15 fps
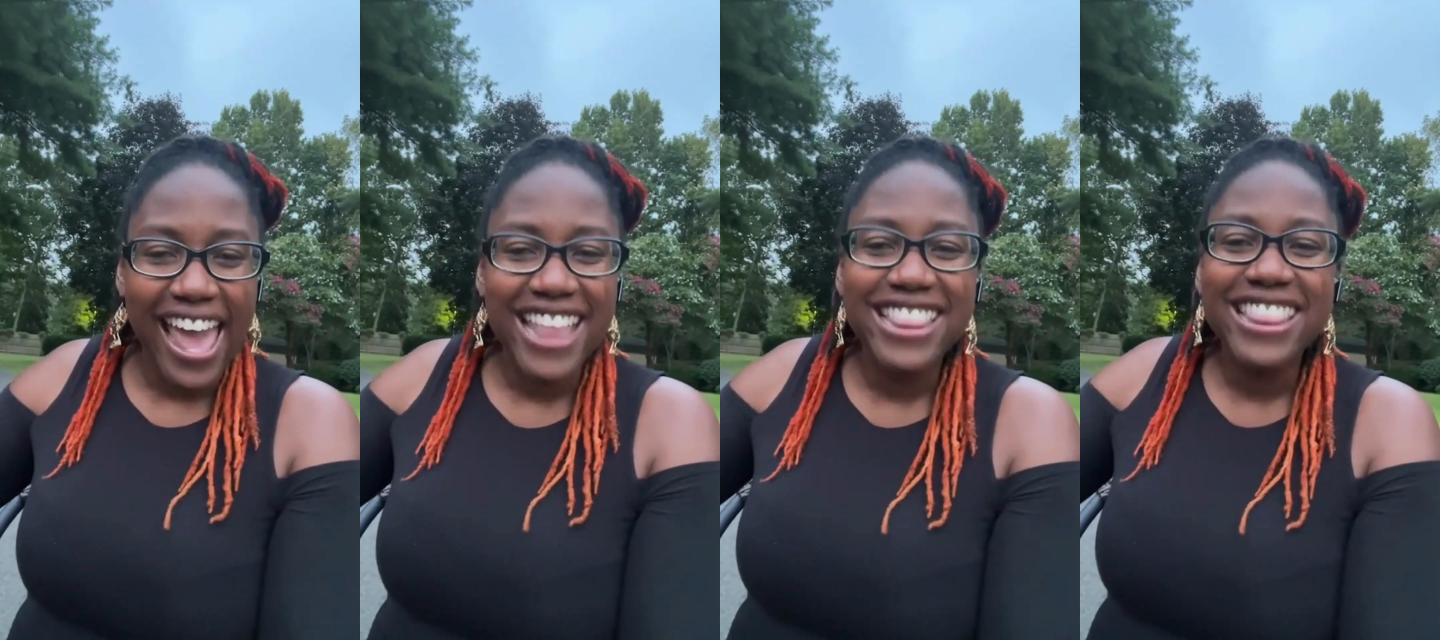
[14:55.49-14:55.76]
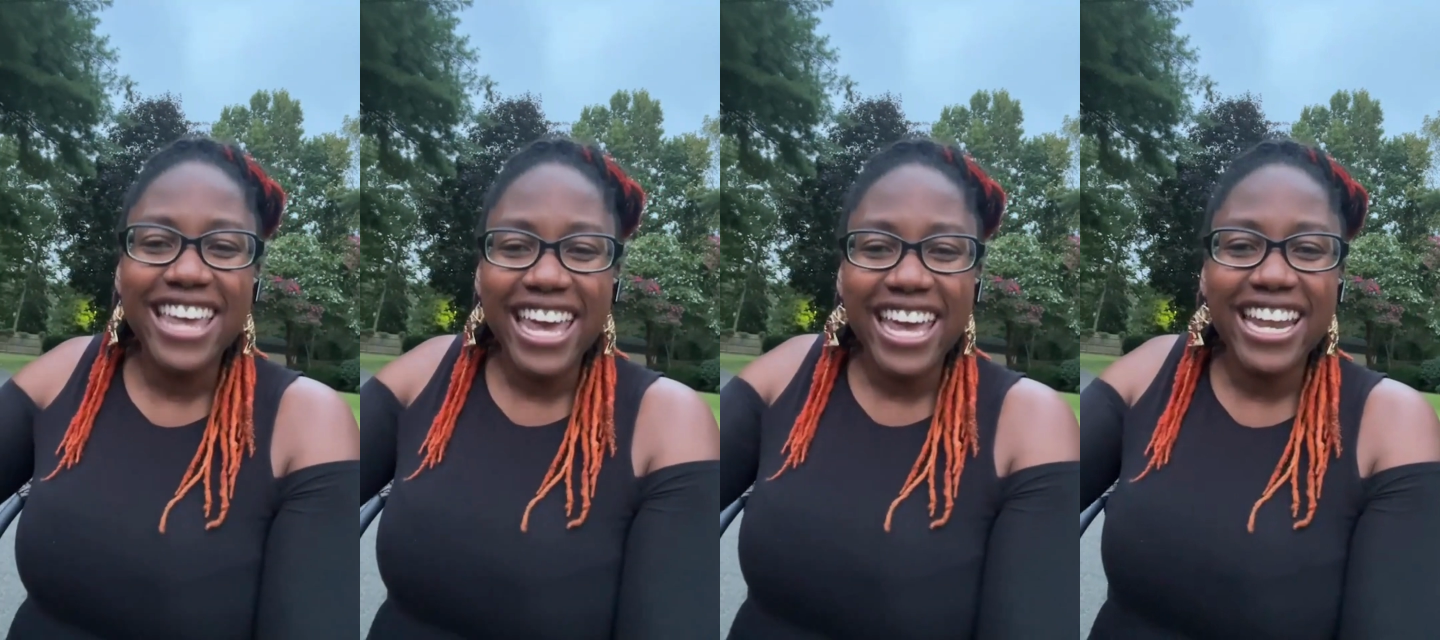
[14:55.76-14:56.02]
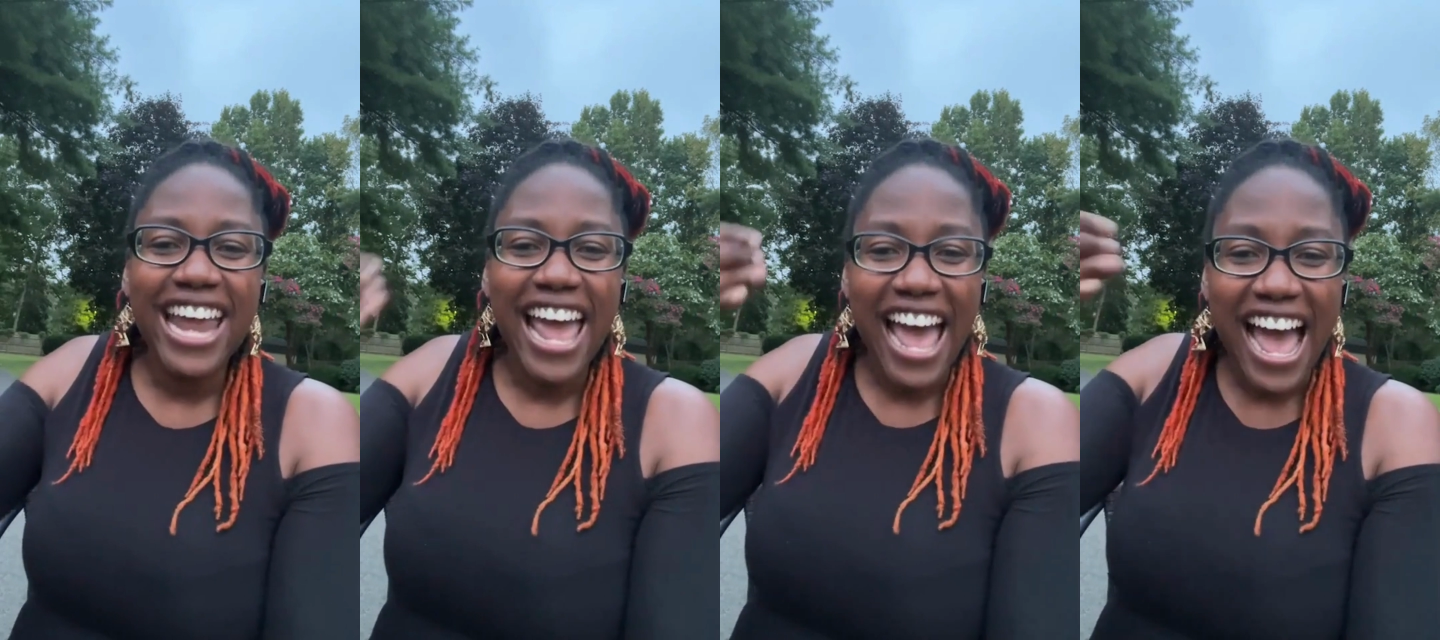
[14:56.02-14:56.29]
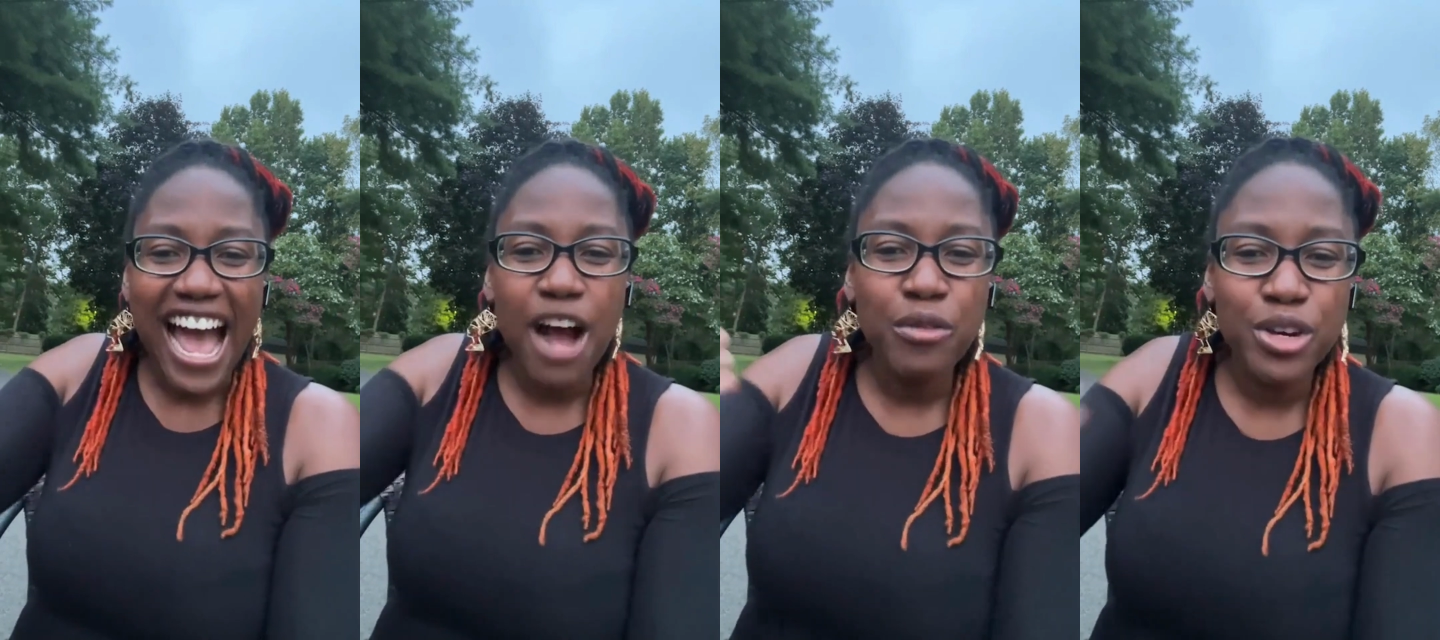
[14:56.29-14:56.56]
And then
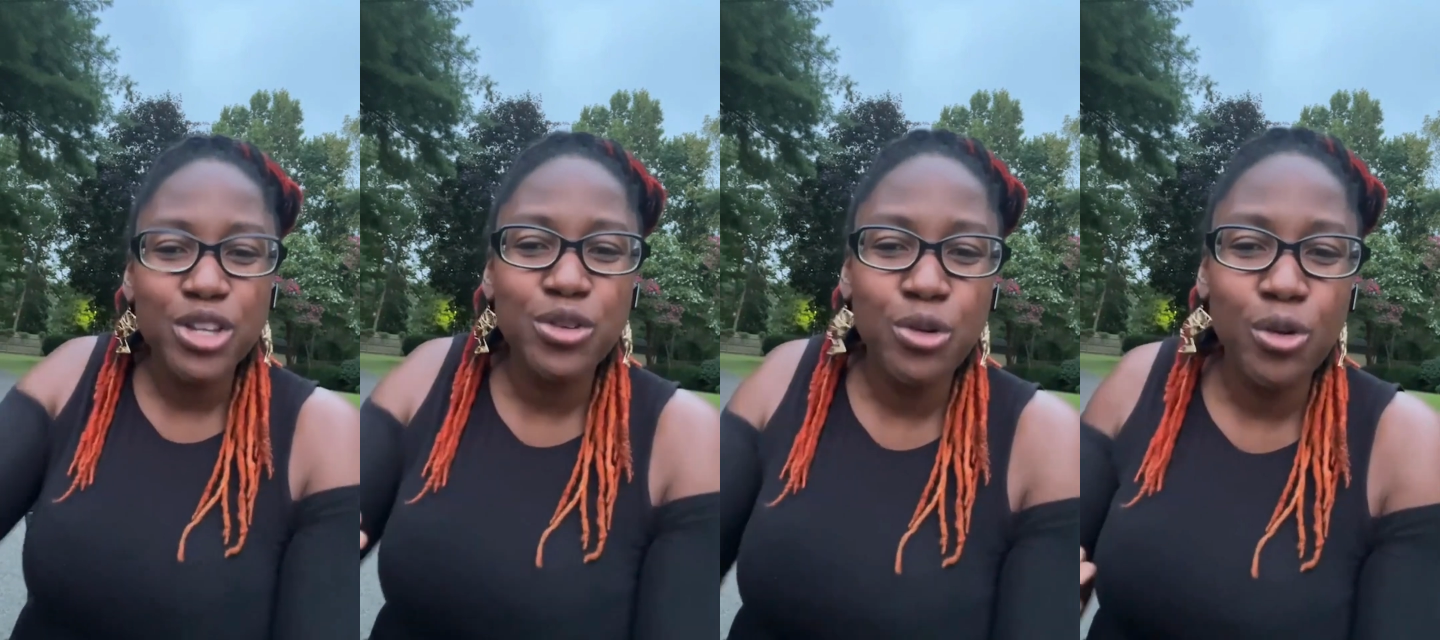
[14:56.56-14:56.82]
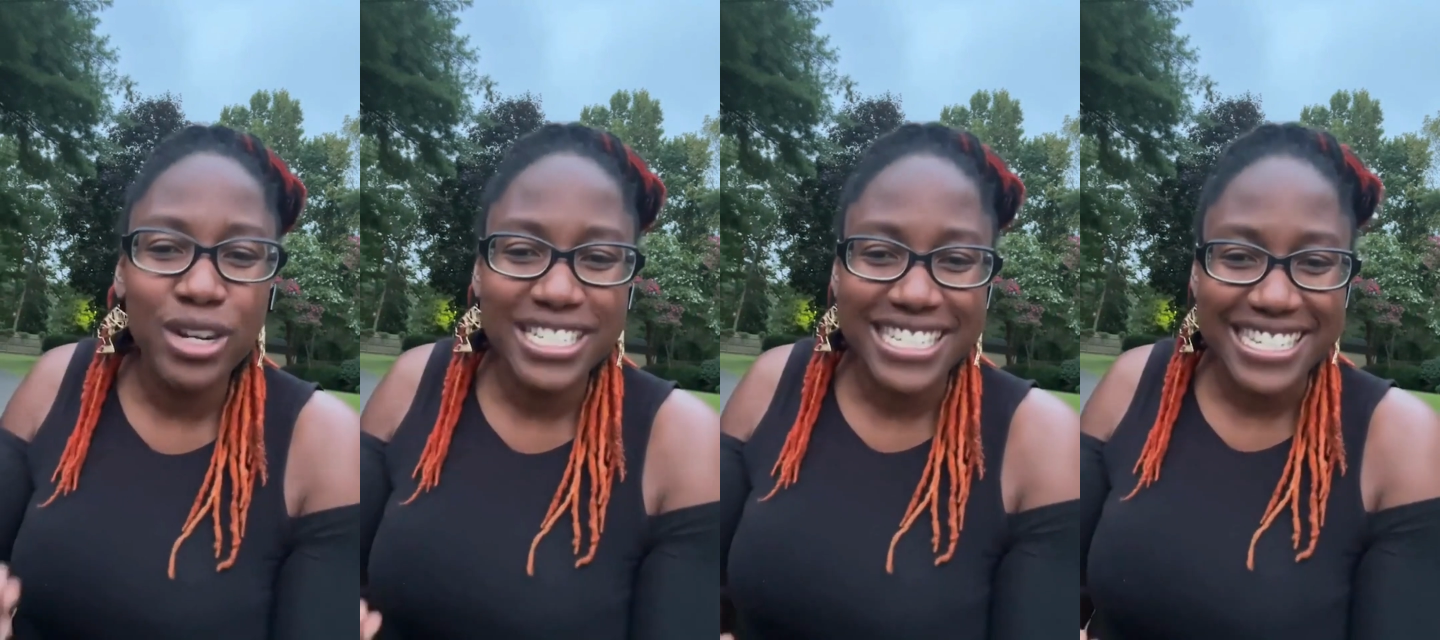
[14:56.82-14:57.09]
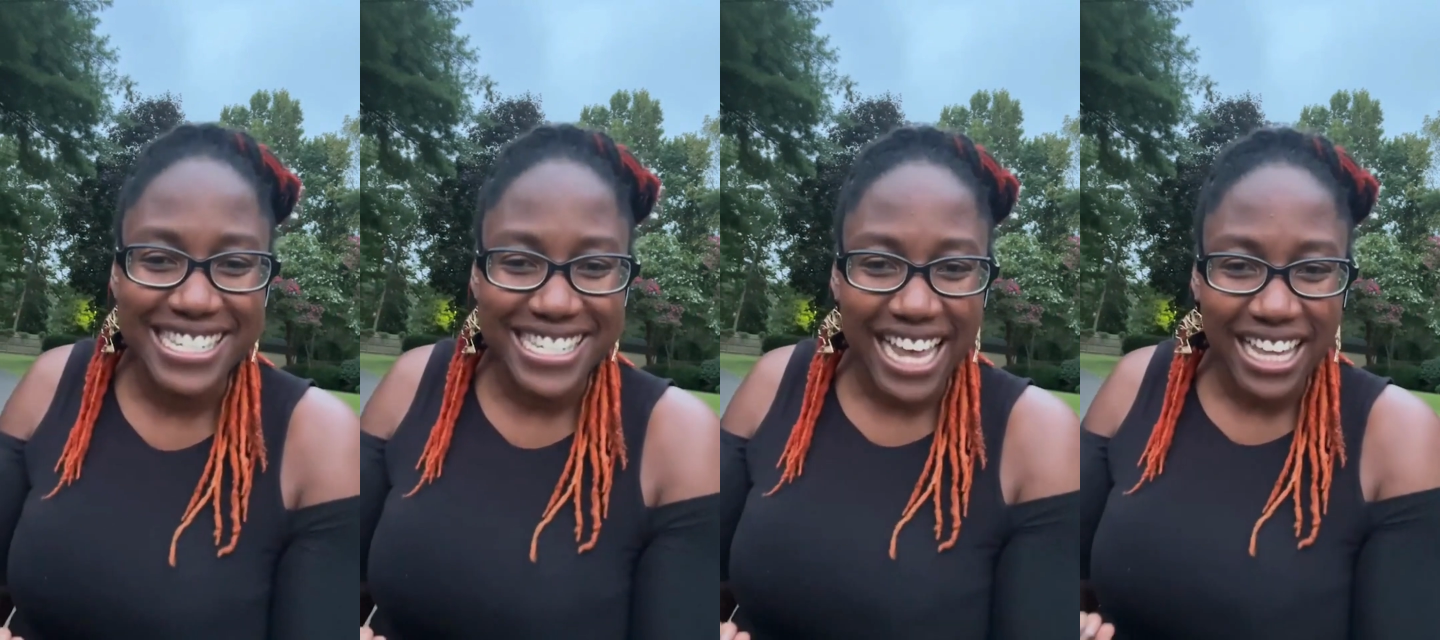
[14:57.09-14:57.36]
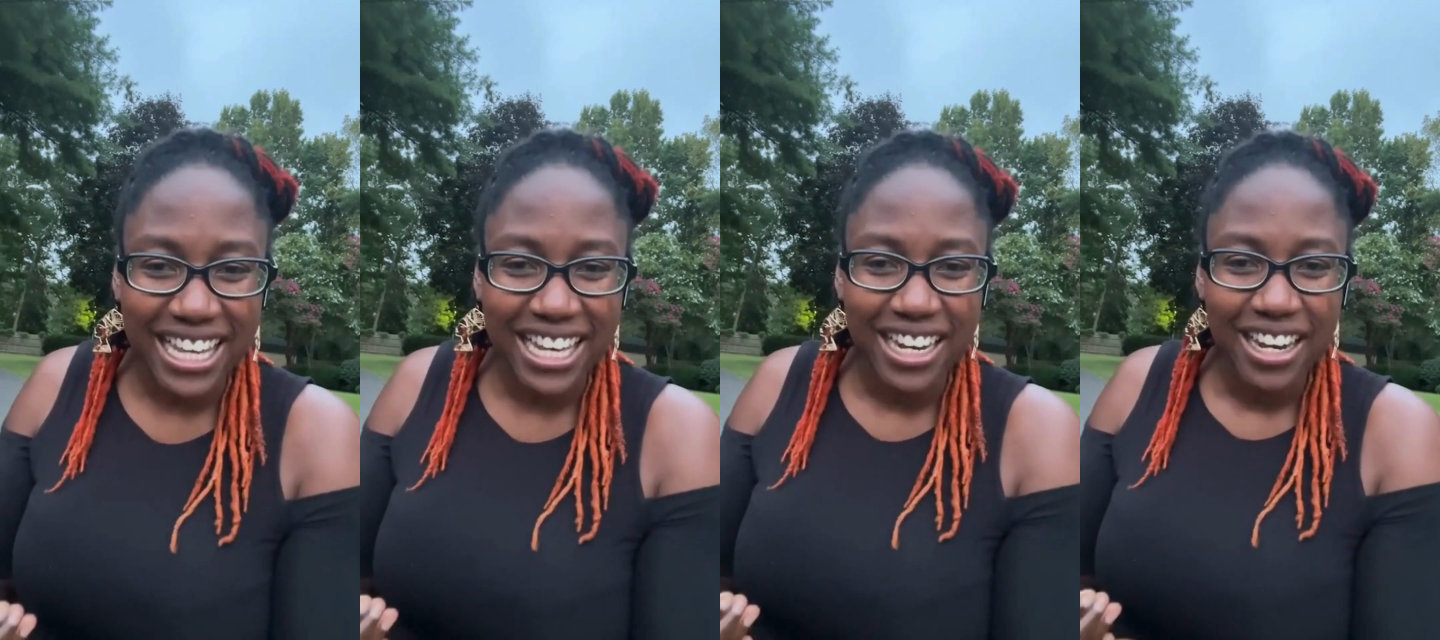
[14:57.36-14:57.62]
how are you going to
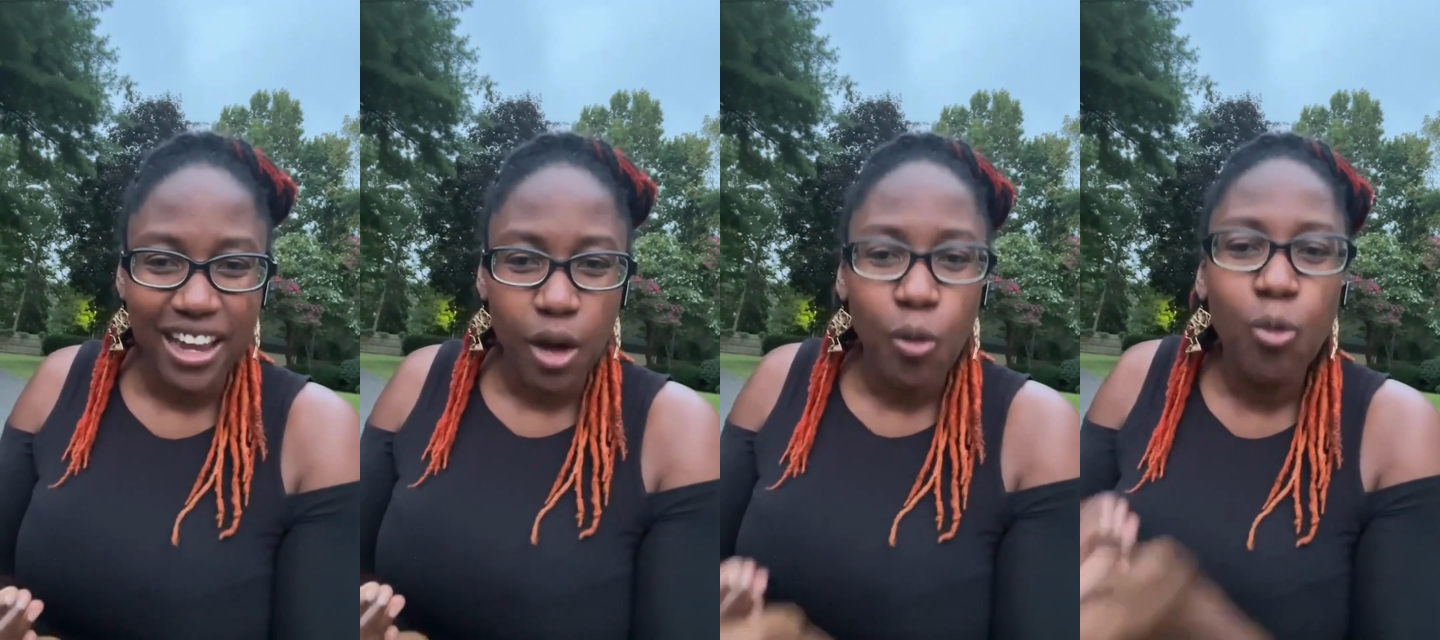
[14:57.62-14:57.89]
sell it?